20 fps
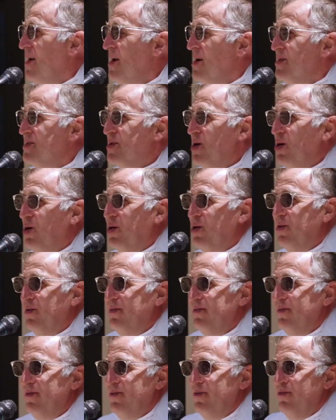
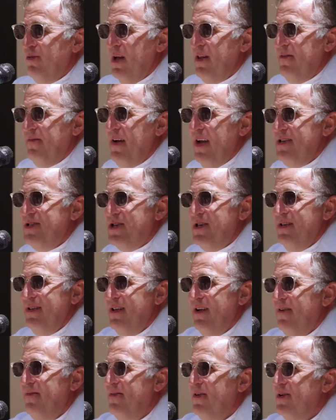So renovation
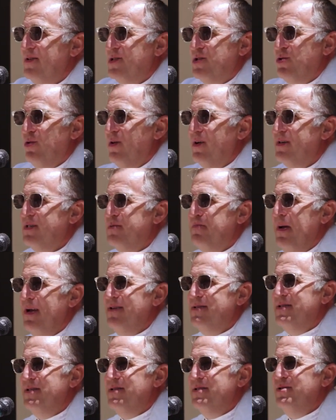of historic
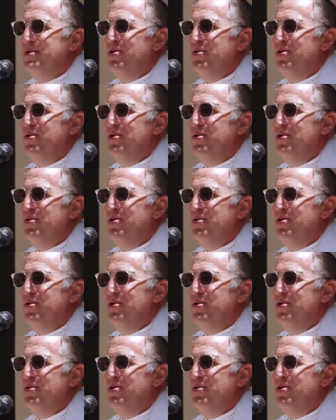spaces,